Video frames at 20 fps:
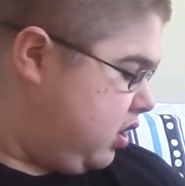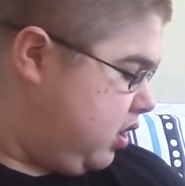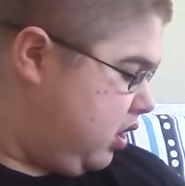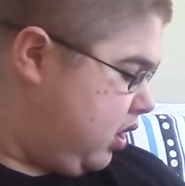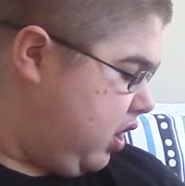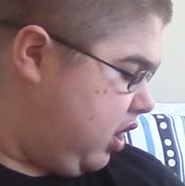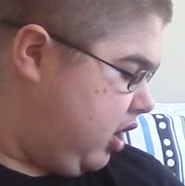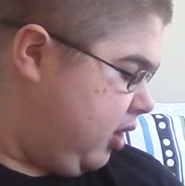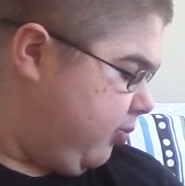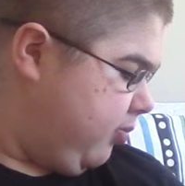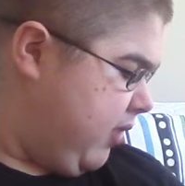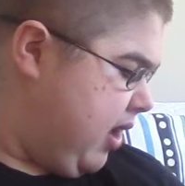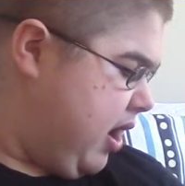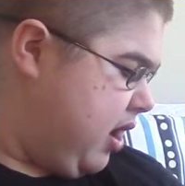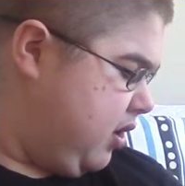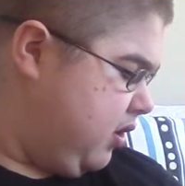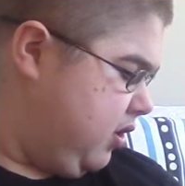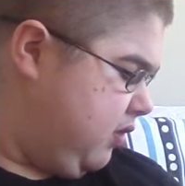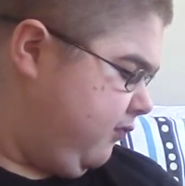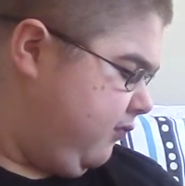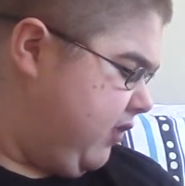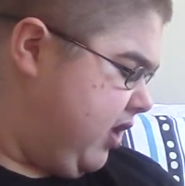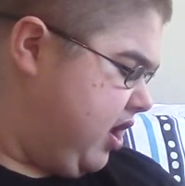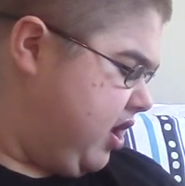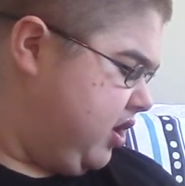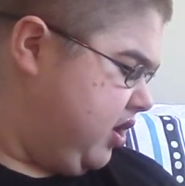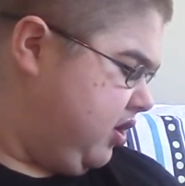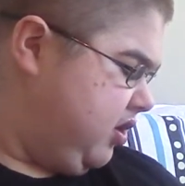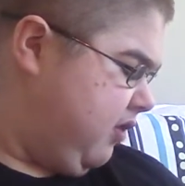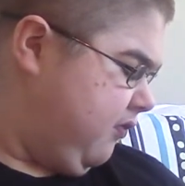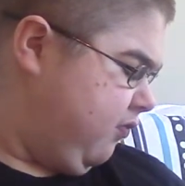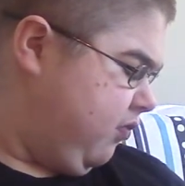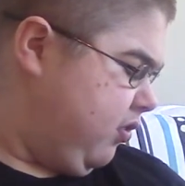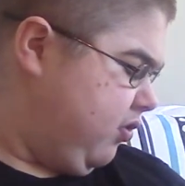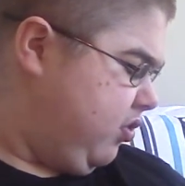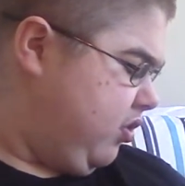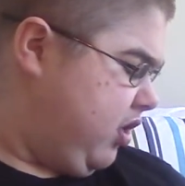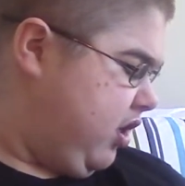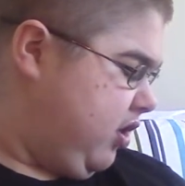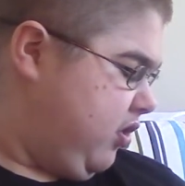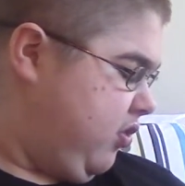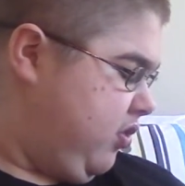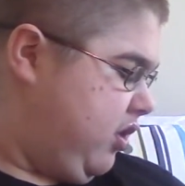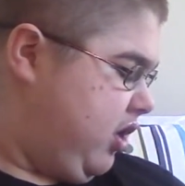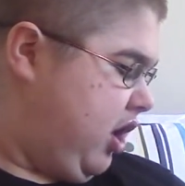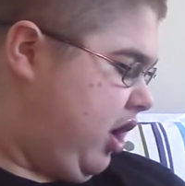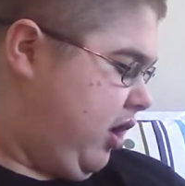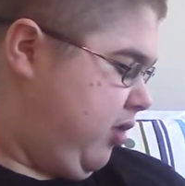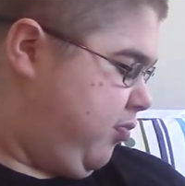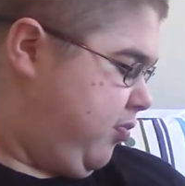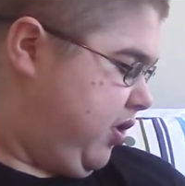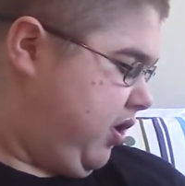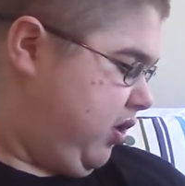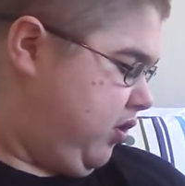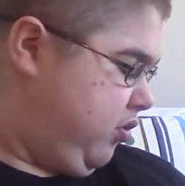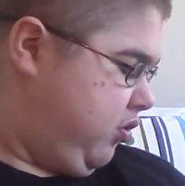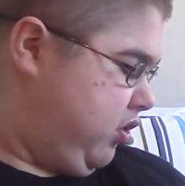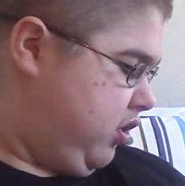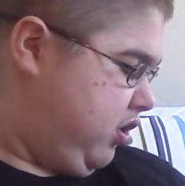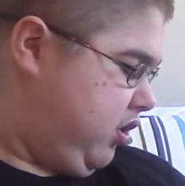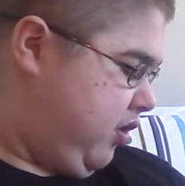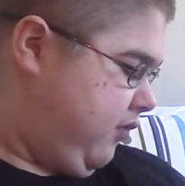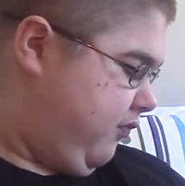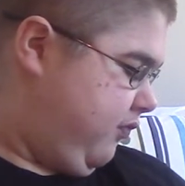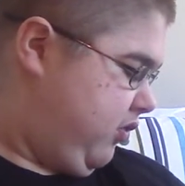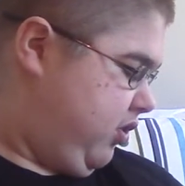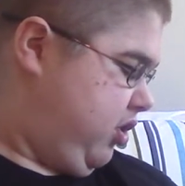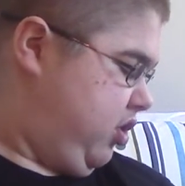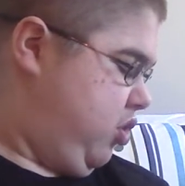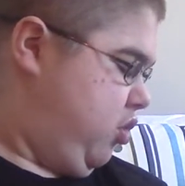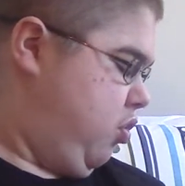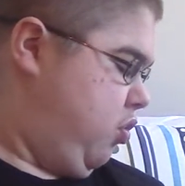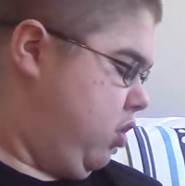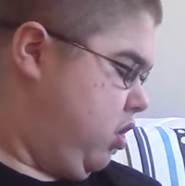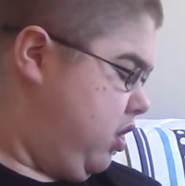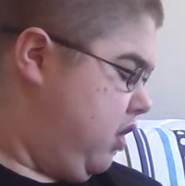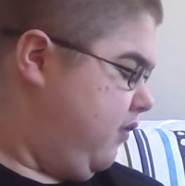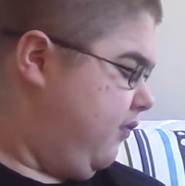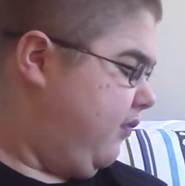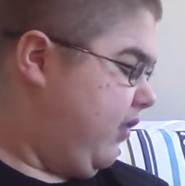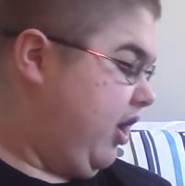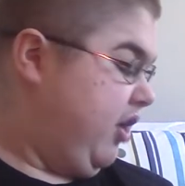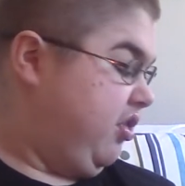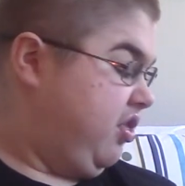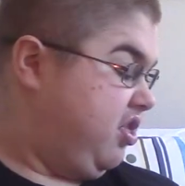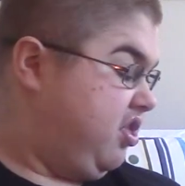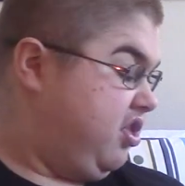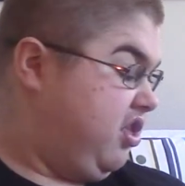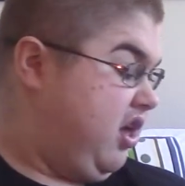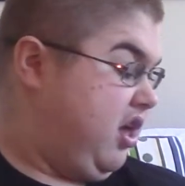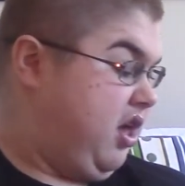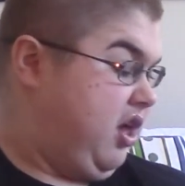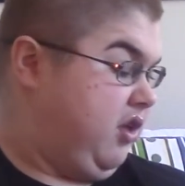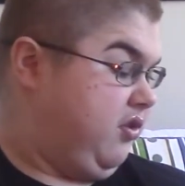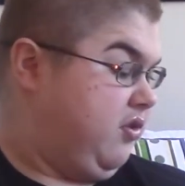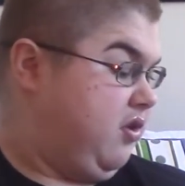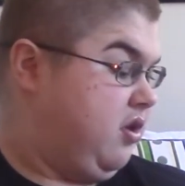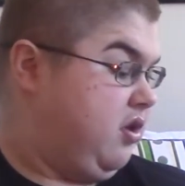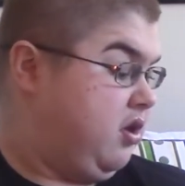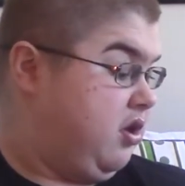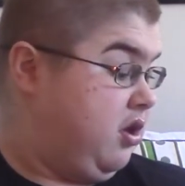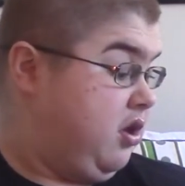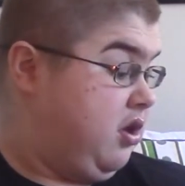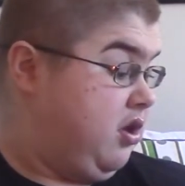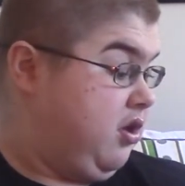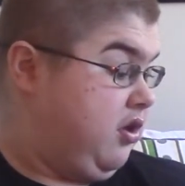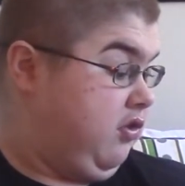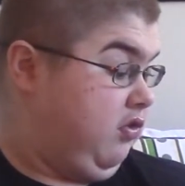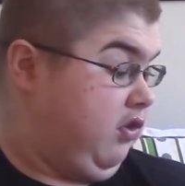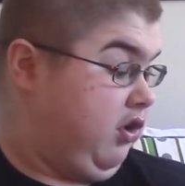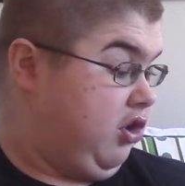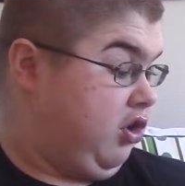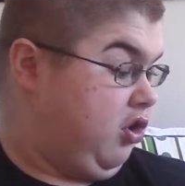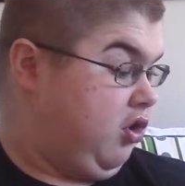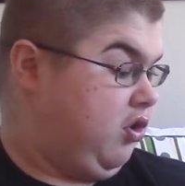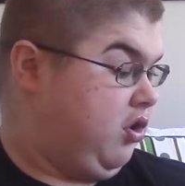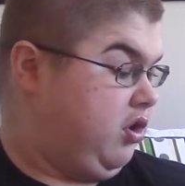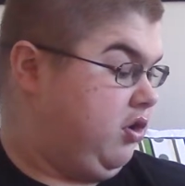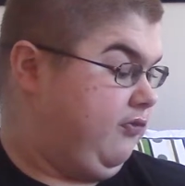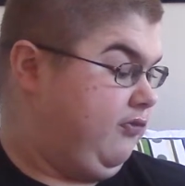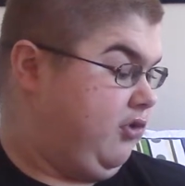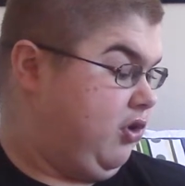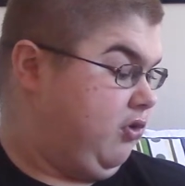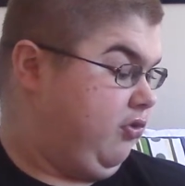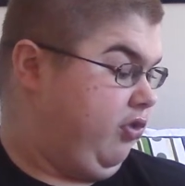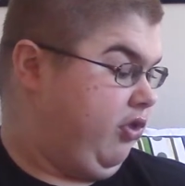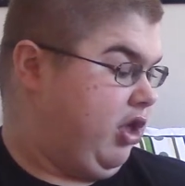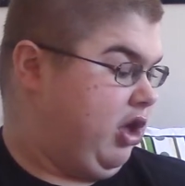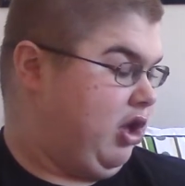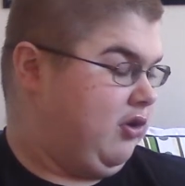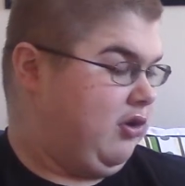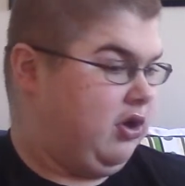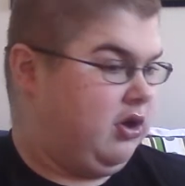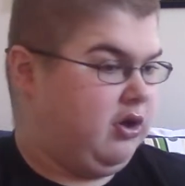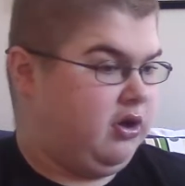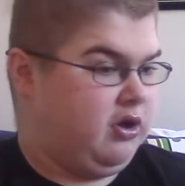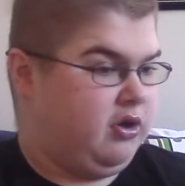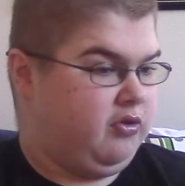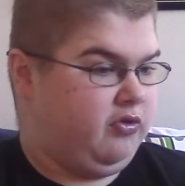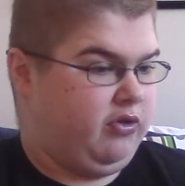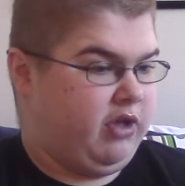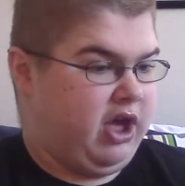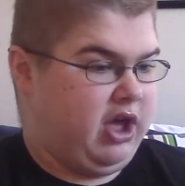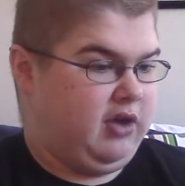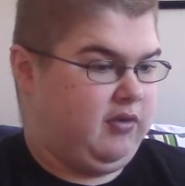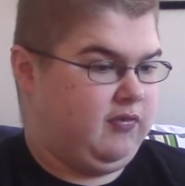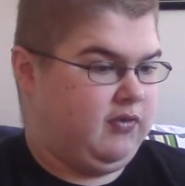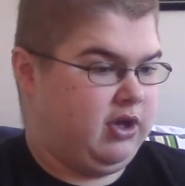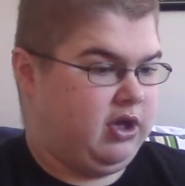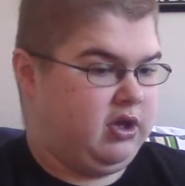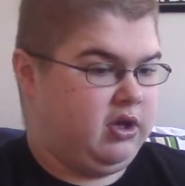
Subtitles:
and I'm not vain enough to think that I'd been good enough for you if I'd stayed in the current of your life,